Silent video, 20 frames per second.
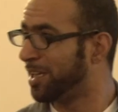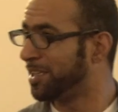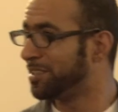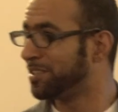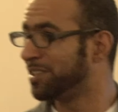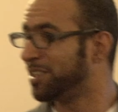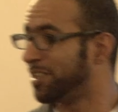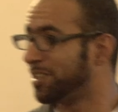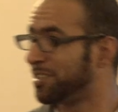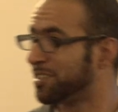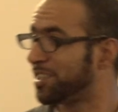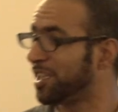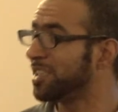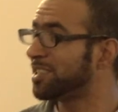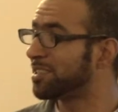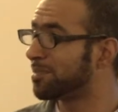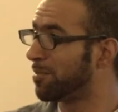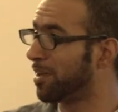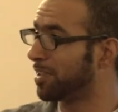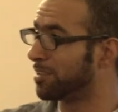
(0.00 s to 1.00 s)
and
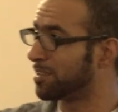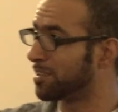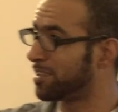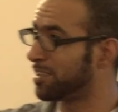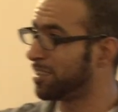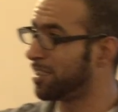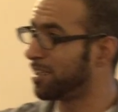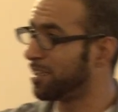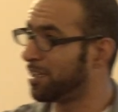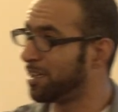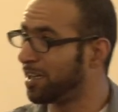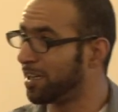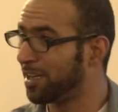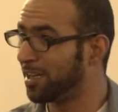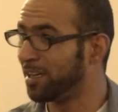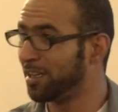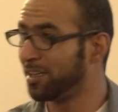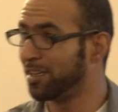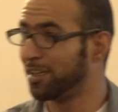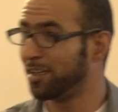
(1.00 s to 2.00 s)
six months.
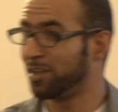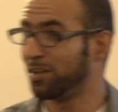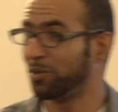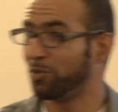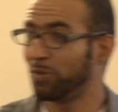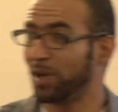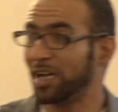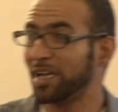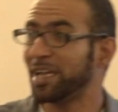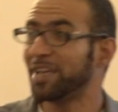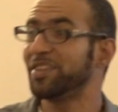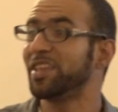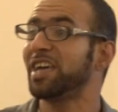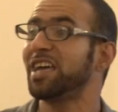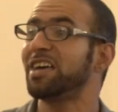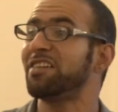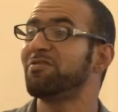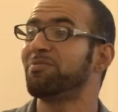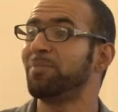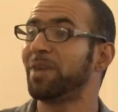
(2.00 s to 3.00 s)
Why? And I
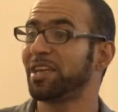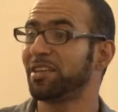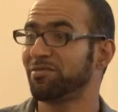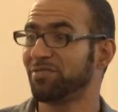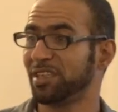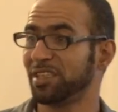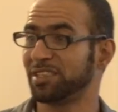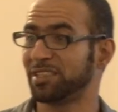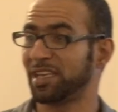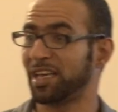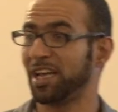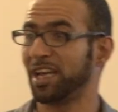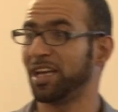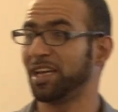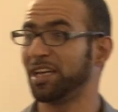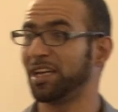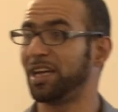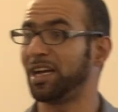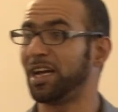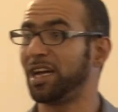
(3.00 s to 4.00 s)
have my visa.
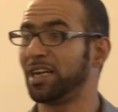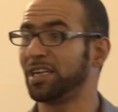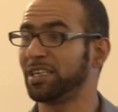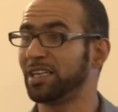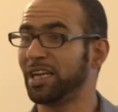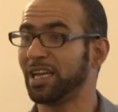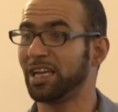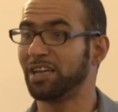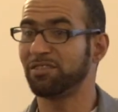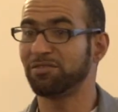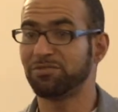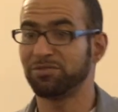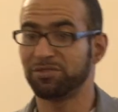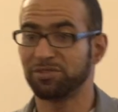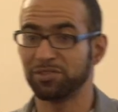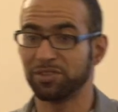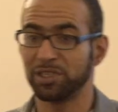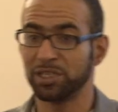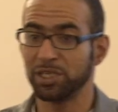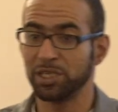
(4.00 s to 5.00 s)
I have,
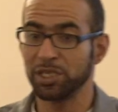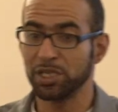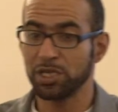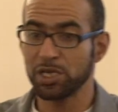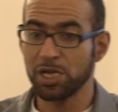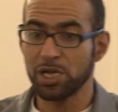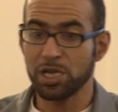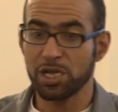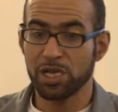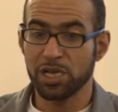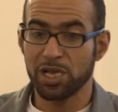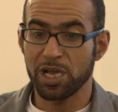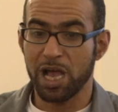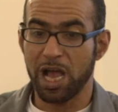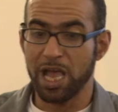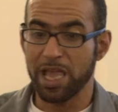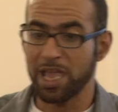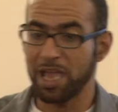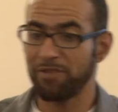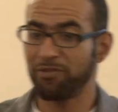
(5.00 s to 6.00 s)

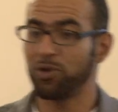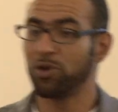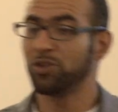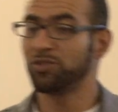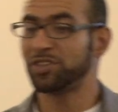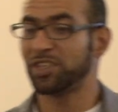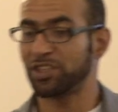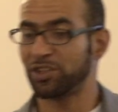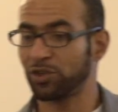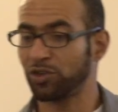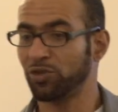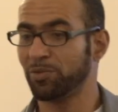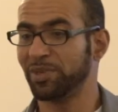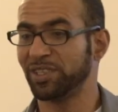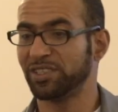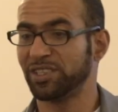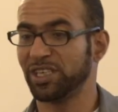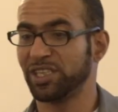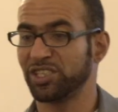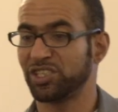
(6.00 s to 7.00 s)
I have all of the
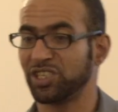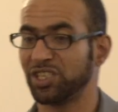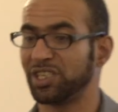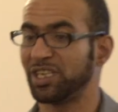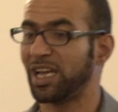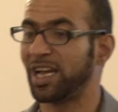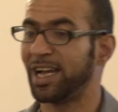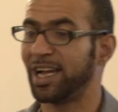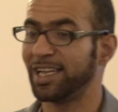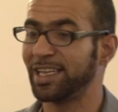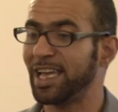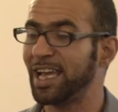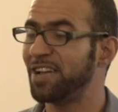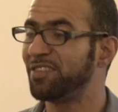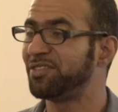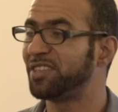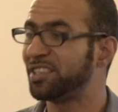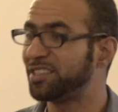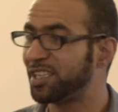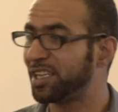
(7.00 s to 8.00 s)
documentation. I
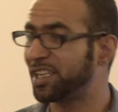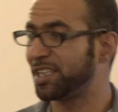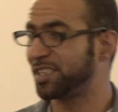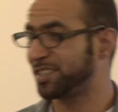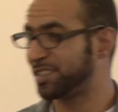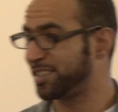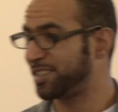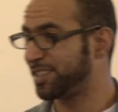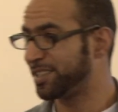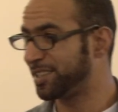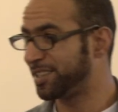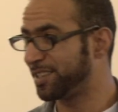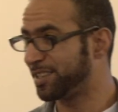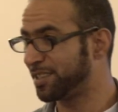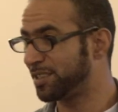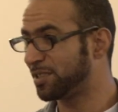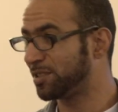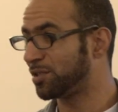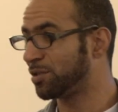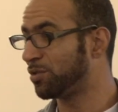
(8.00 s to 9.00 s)
have the ticket.
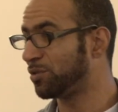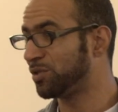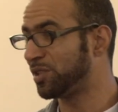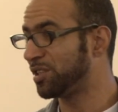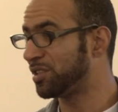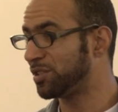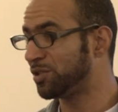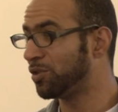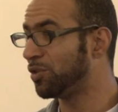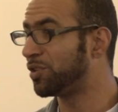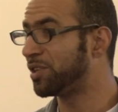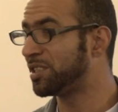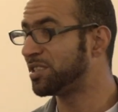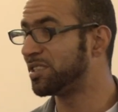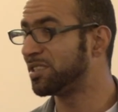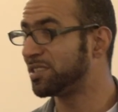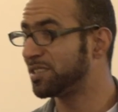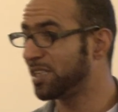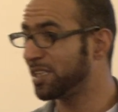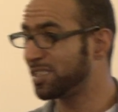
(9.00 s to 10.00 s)
So there is no
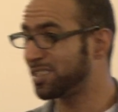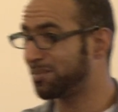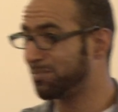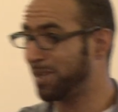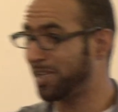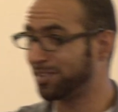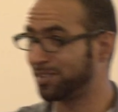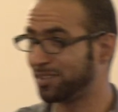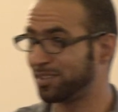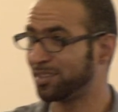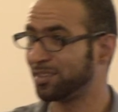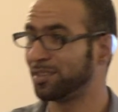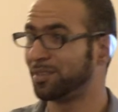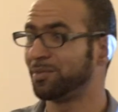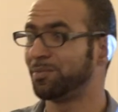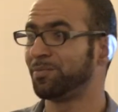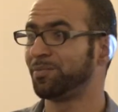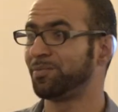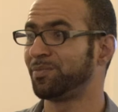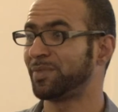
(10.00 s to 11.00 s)
reason, six months.
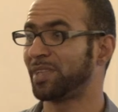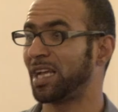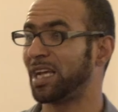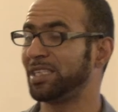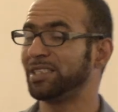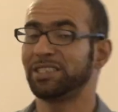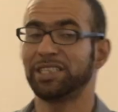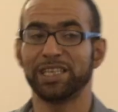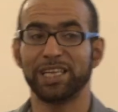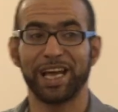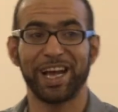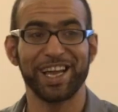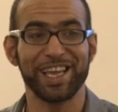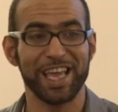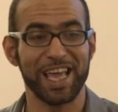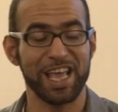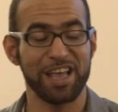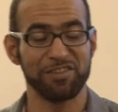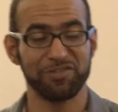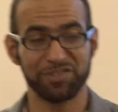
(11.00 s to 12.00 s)
And then I
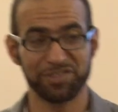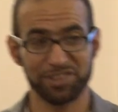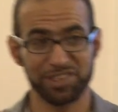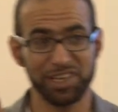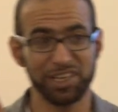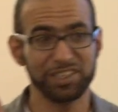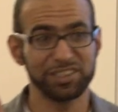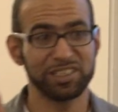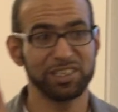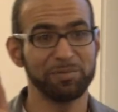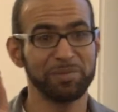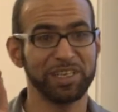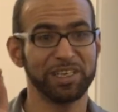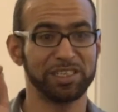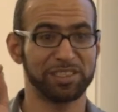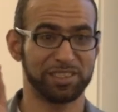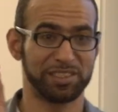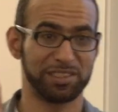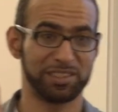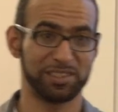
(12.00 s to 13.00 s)
have 30
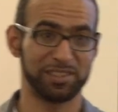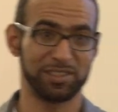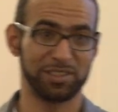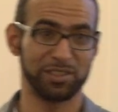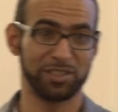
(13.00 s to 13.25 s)
minutes